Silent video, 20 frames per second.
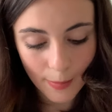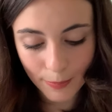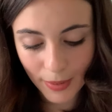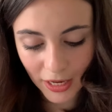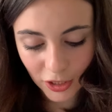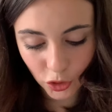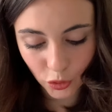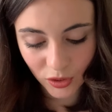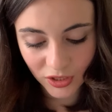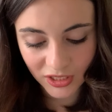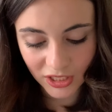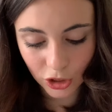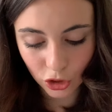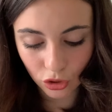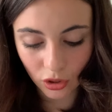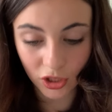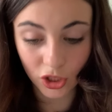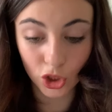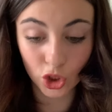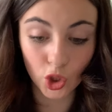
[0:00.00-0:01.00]
Batteries didn't
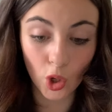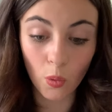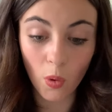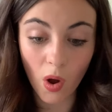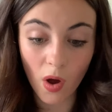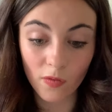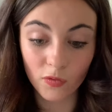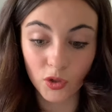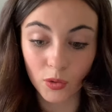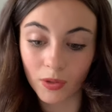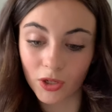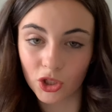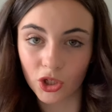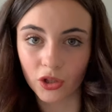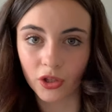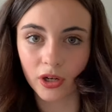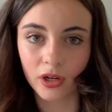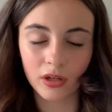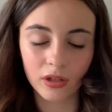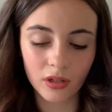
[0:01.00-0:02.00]
try to show off to each
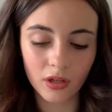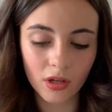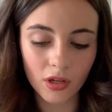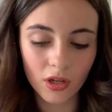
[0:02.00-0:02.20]
other.